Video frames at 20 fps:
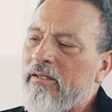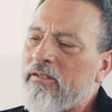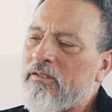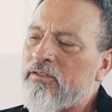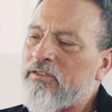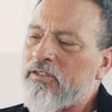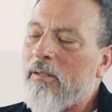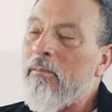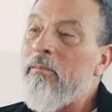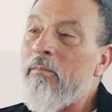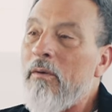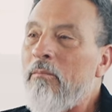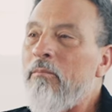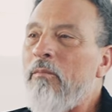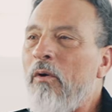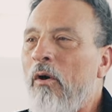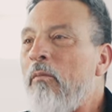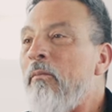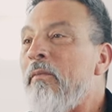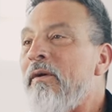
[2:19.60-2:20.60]

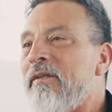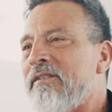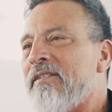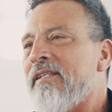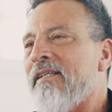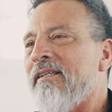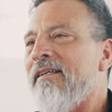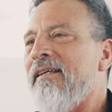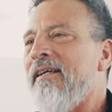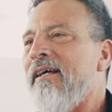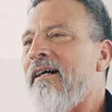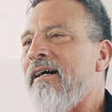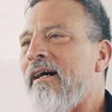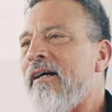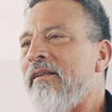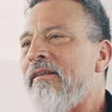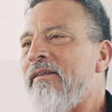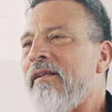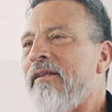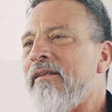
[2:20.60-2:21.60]
some moment
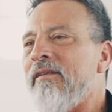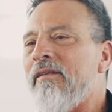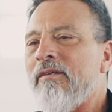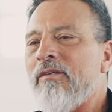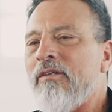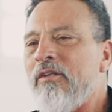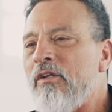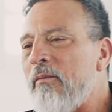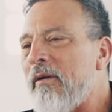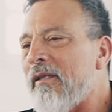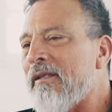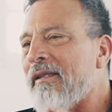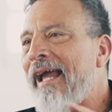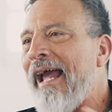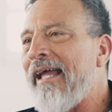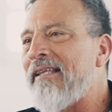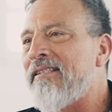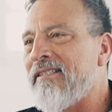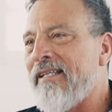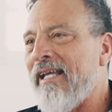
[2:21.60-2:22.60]
on the human
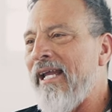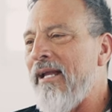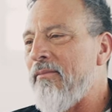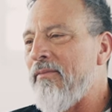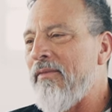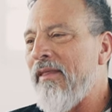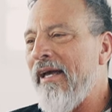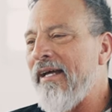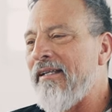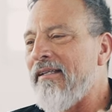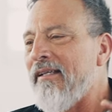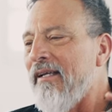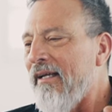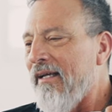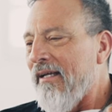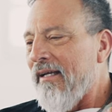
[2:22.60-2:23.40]
landscape that